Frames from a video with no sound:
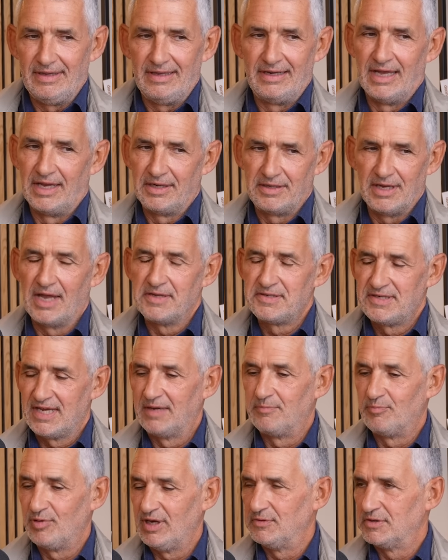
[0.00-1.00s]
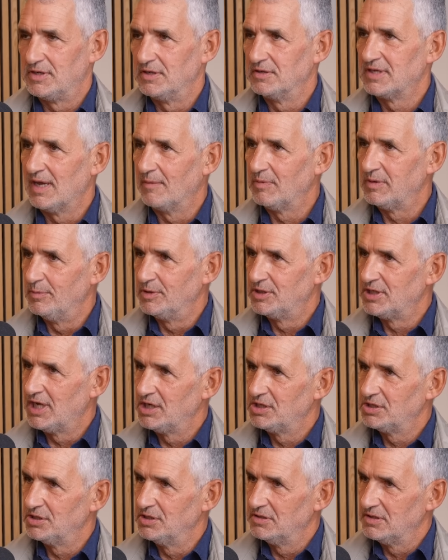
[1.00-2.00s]
And I'd, I'd, said previously
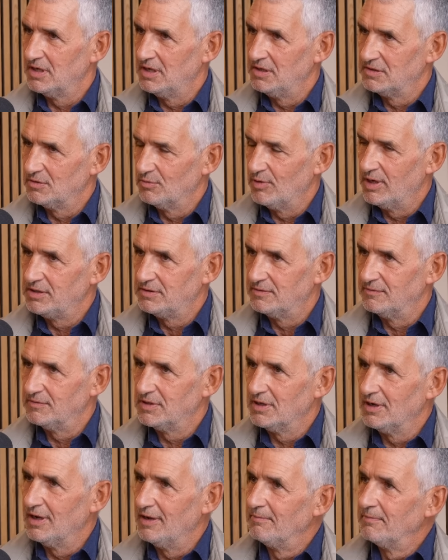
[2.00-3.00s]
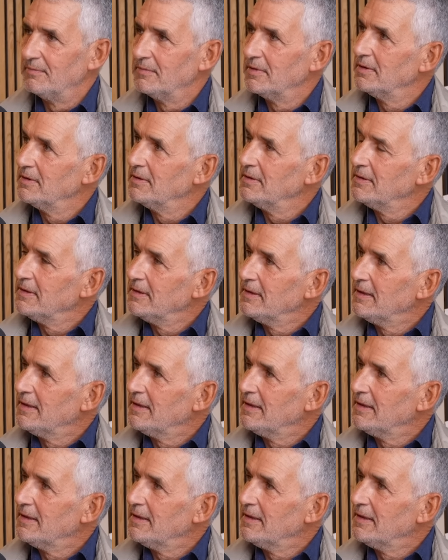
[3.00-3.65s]
supplementation is, is a waste of time. Mm.